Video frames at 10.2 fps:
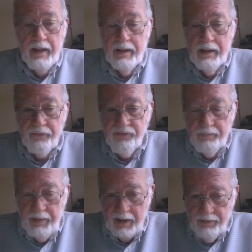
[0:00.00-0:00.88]
They
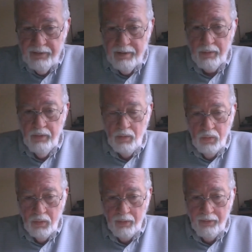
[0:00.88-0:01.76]
expect a
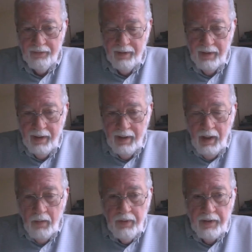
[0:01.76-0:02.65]
reward,
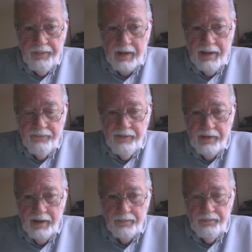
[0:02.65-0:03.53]
but they
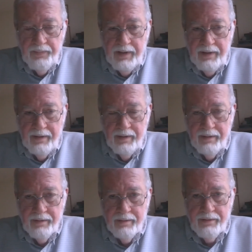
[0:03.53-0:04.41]
have not
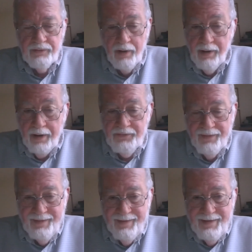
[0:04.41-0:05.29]
been
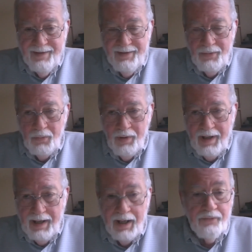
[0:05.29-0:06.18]
taught
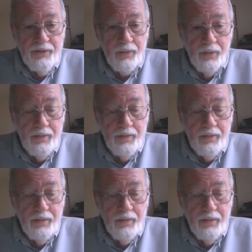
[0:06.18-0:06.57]
how to